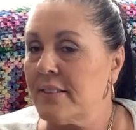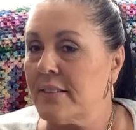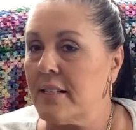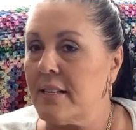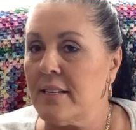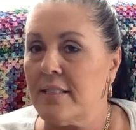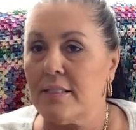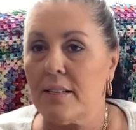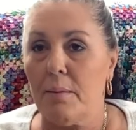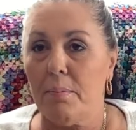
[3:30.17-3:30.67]

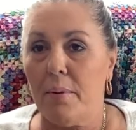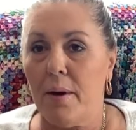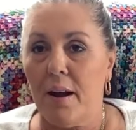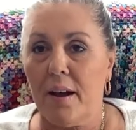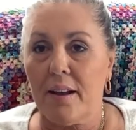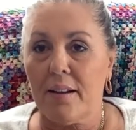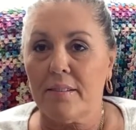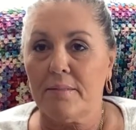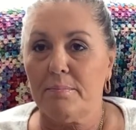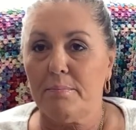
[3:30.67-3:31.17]
because I bought
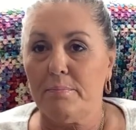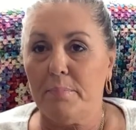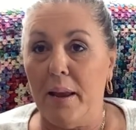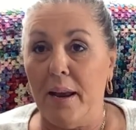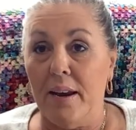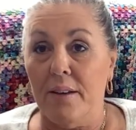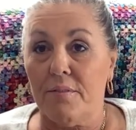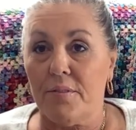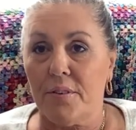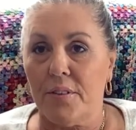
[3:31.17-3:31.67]

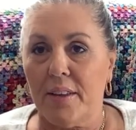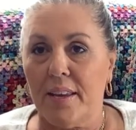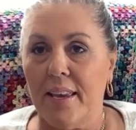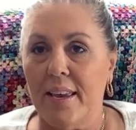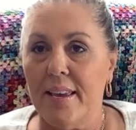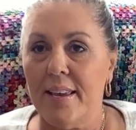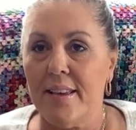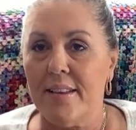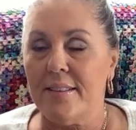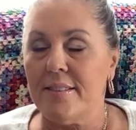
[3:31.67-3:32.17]
paint for the
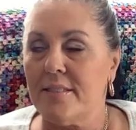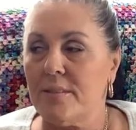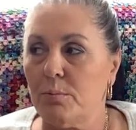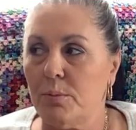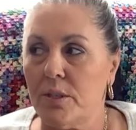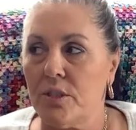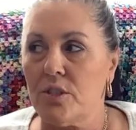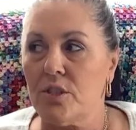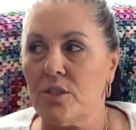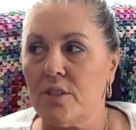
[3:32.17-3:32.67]
kids
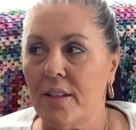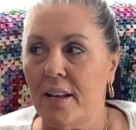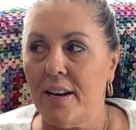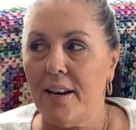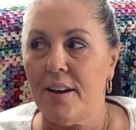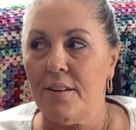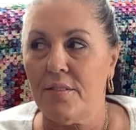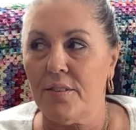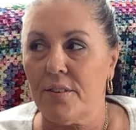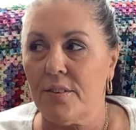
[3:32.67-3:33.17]
which they
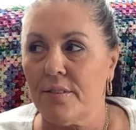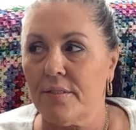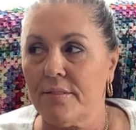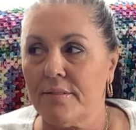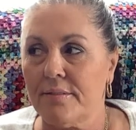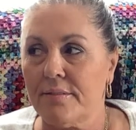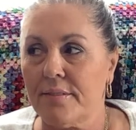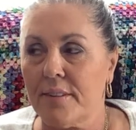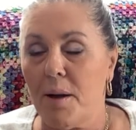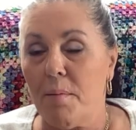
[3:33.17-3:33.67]
never
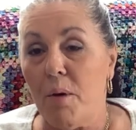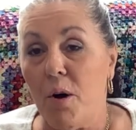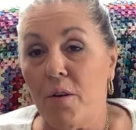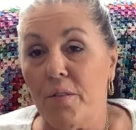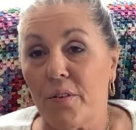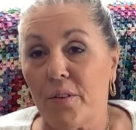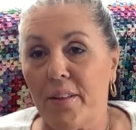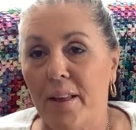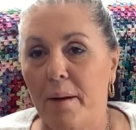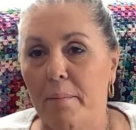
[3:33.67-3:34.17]
come
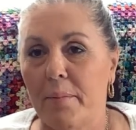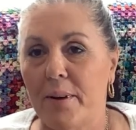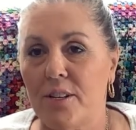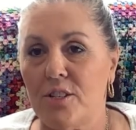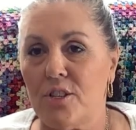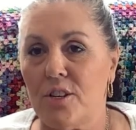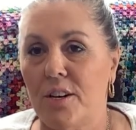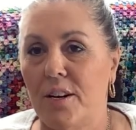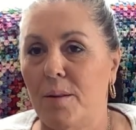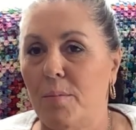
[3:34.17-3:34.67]
over that
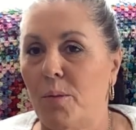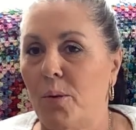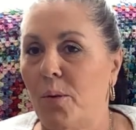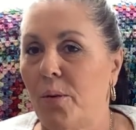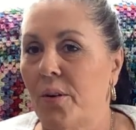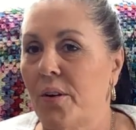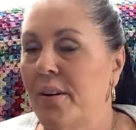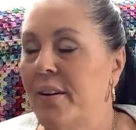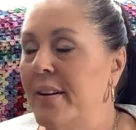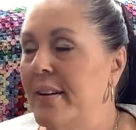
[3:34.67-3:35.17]
much
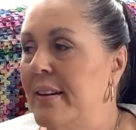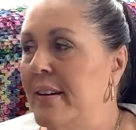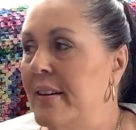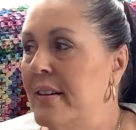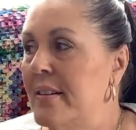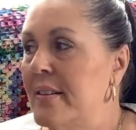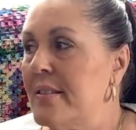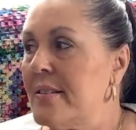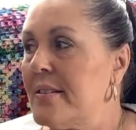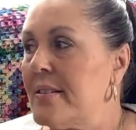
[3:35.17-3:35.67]
anymore.
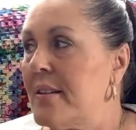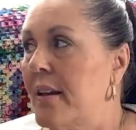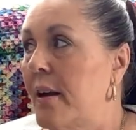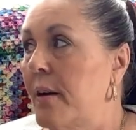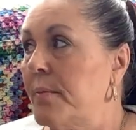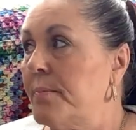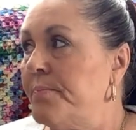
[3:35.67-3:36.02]
So,